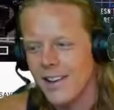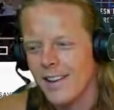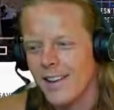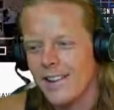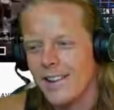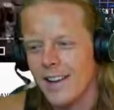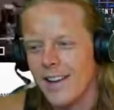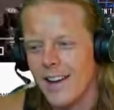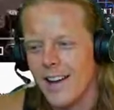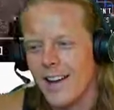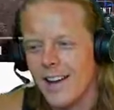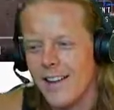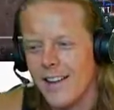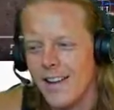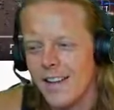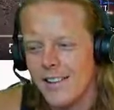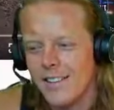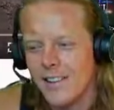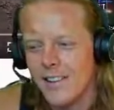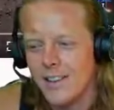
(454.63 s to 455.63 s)
dang, I
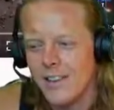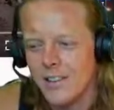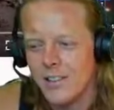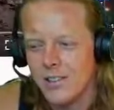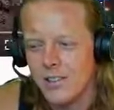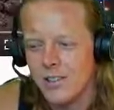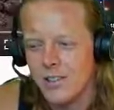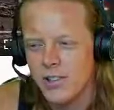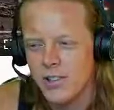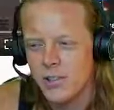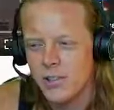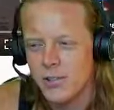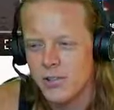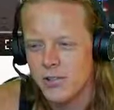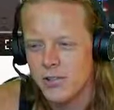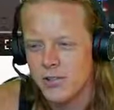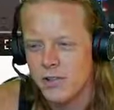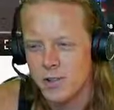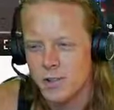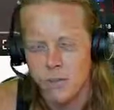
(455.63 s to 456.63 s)
can't even get YouTube to
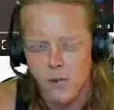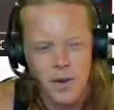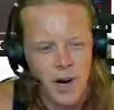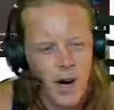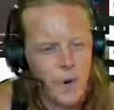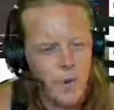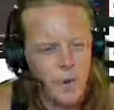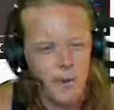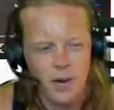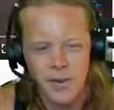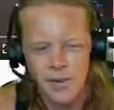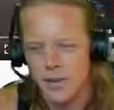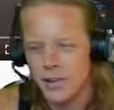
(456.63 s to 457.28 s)
stream properly.